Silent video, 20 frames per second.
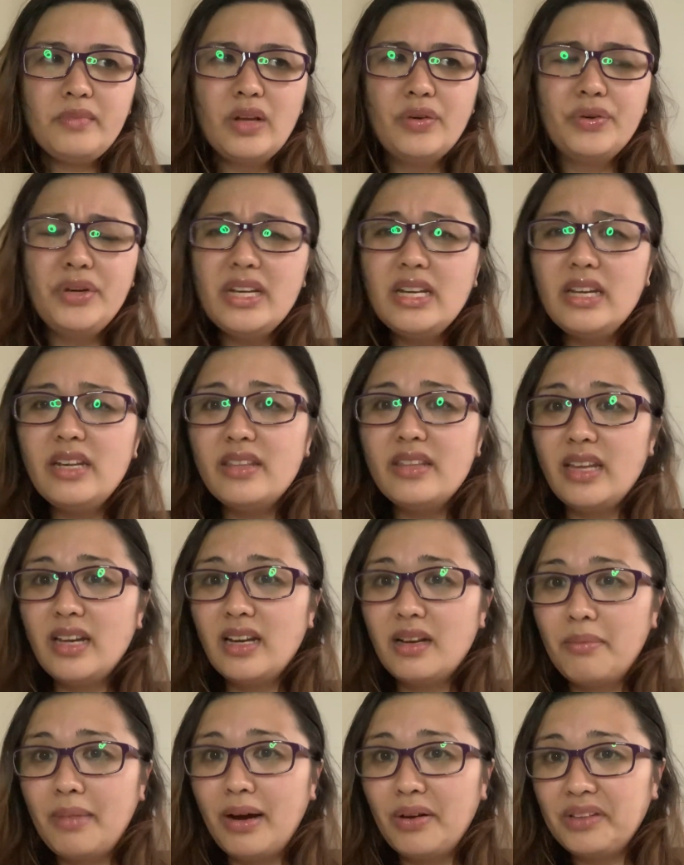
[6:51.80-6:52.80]
really think
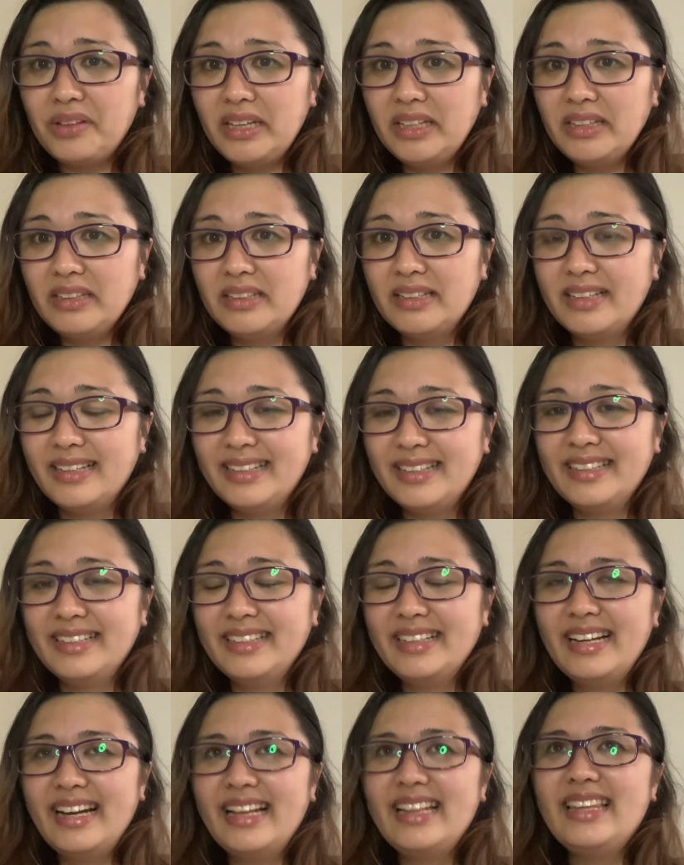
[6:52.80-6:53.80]
about it
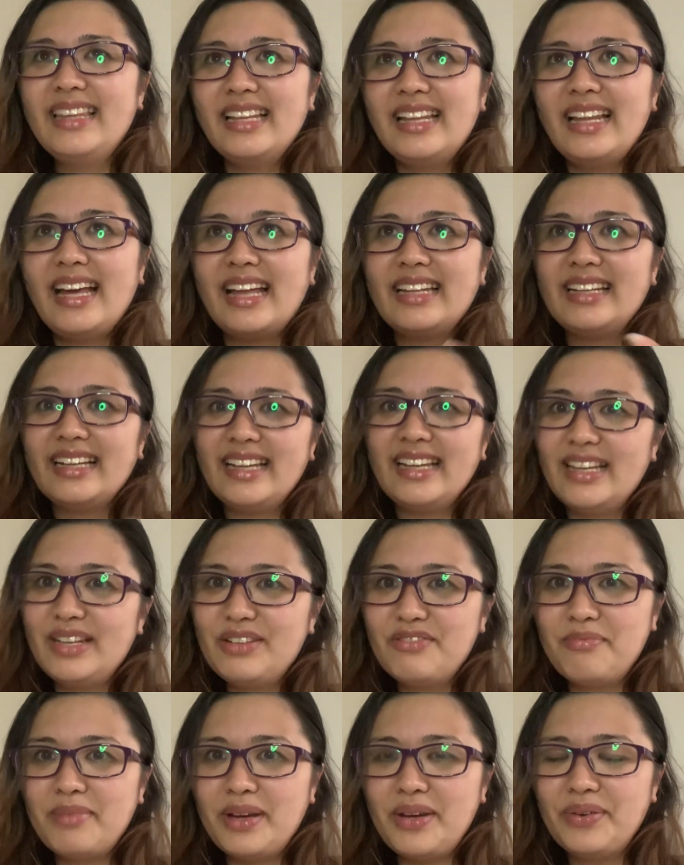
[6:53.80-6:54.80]
until I had a kid
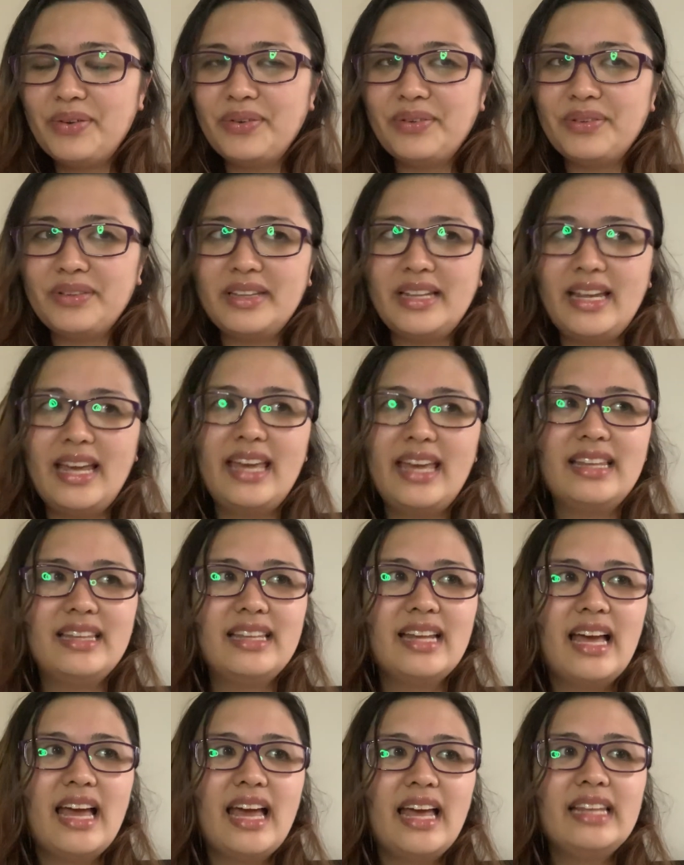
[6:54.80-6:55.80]
of my own, and
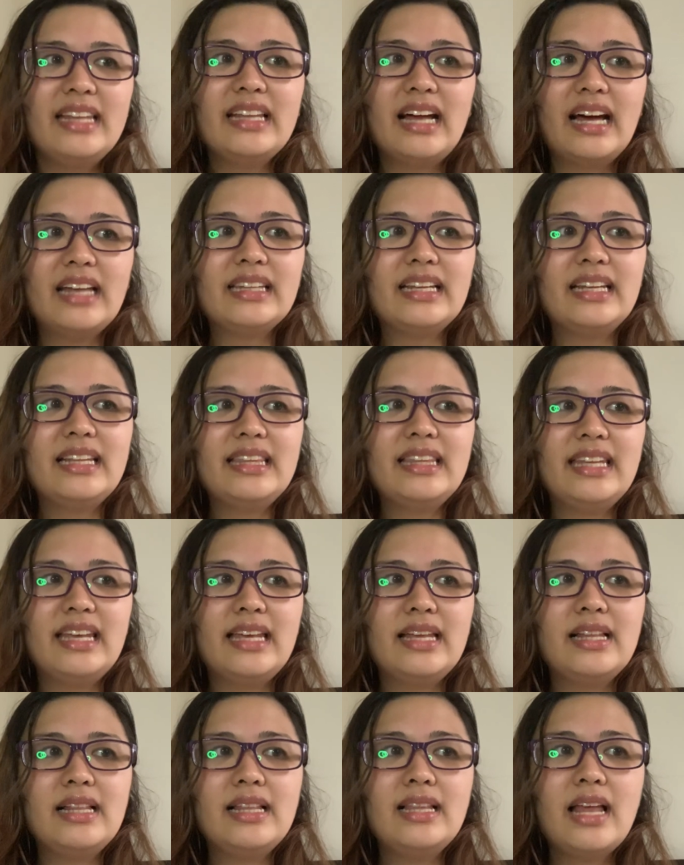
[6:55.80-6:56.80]
not
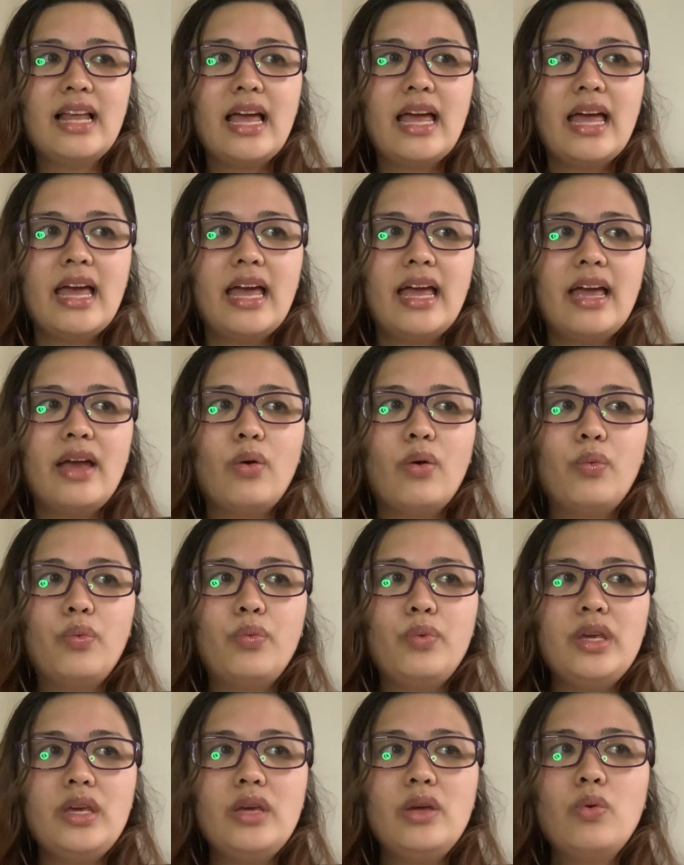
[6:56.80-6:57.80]
until
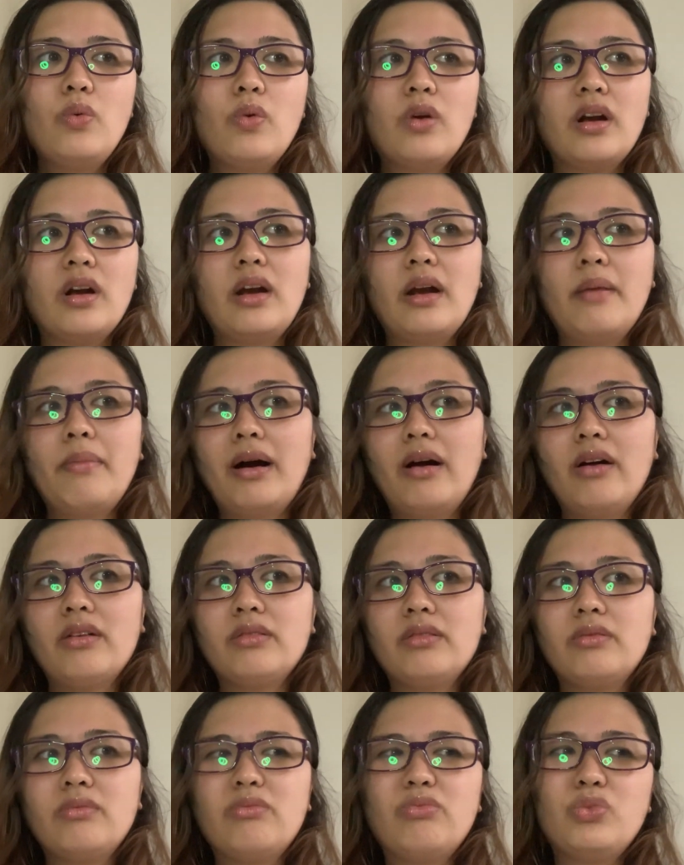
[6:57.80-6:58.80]
we were about
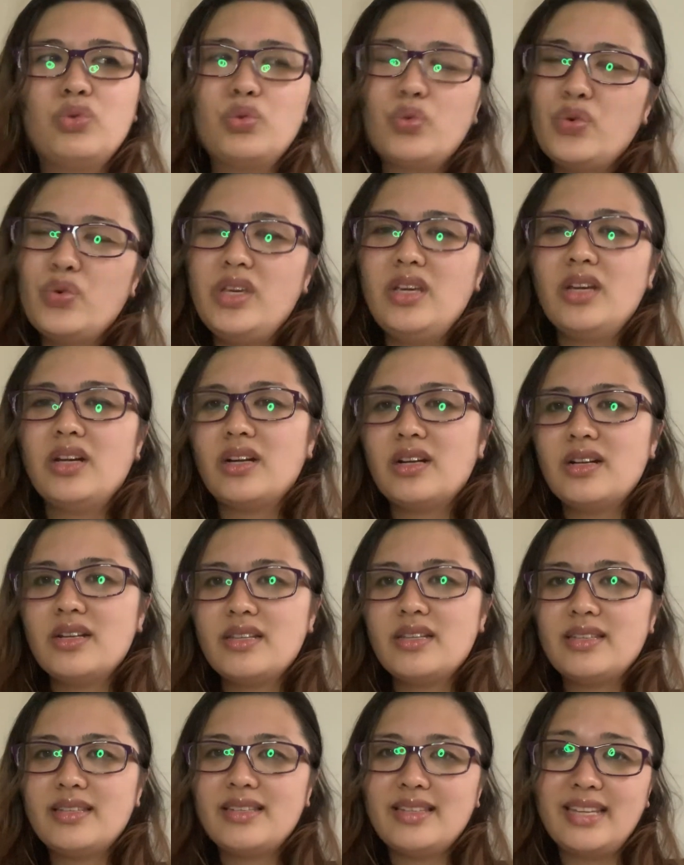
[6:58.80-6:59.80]
2
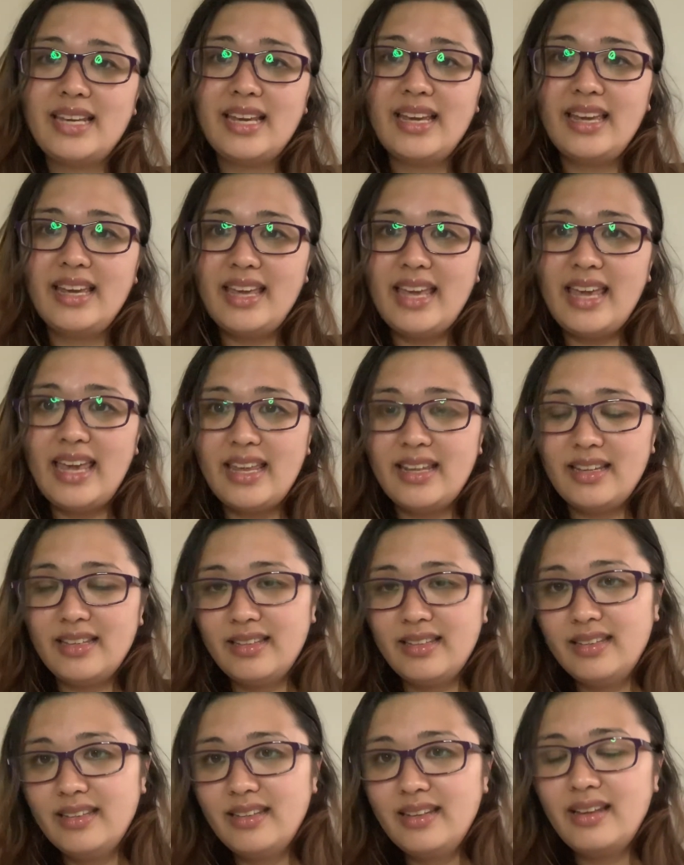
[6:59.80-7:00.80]
years
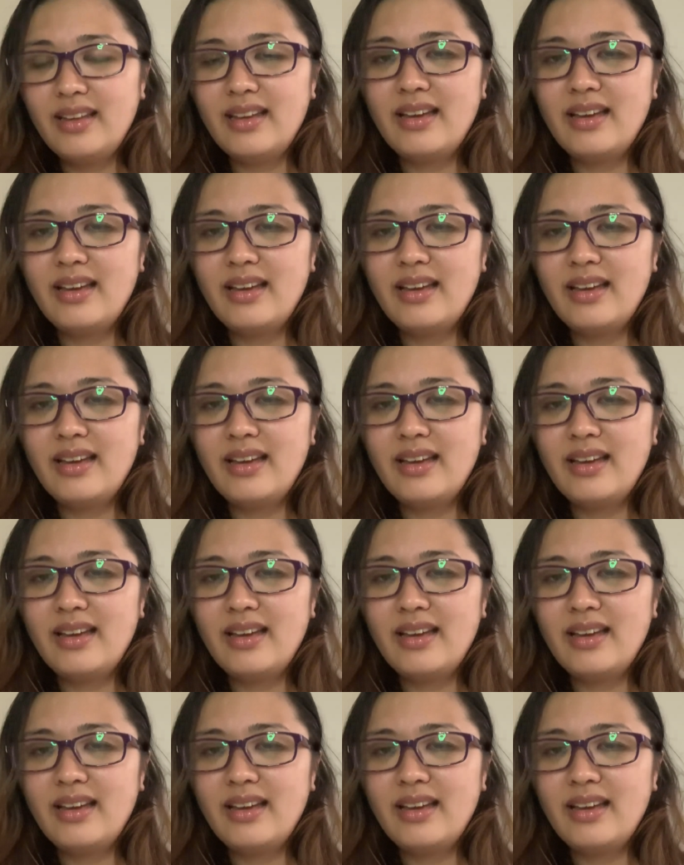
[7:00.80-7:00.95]
in